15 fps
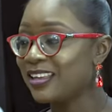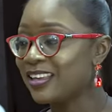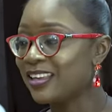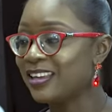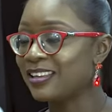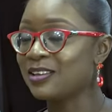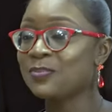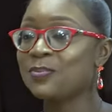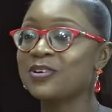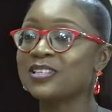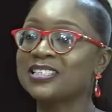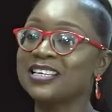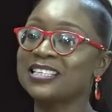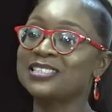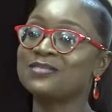In that
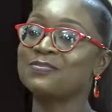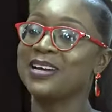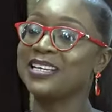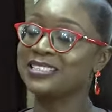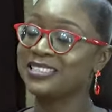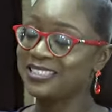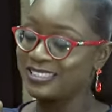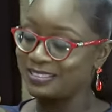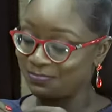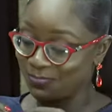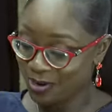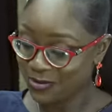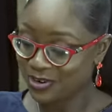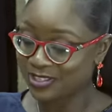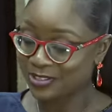process, my
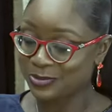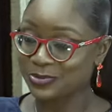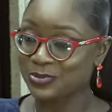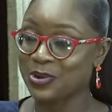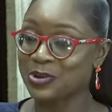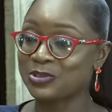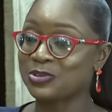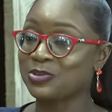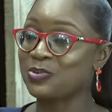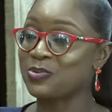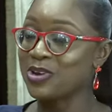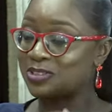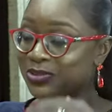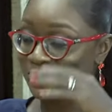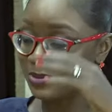parents too also
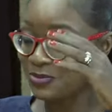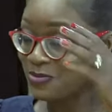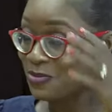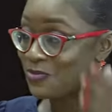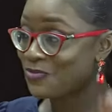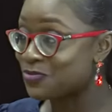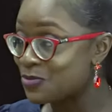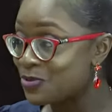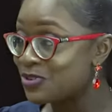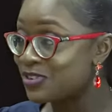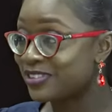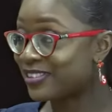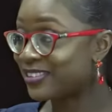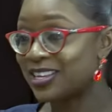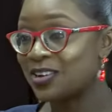went to look for food.
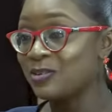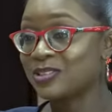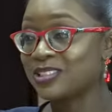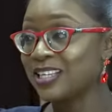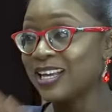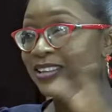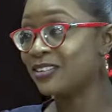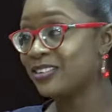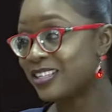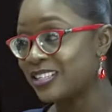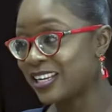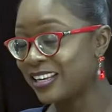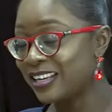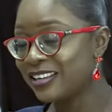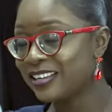That was another
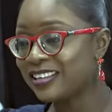day.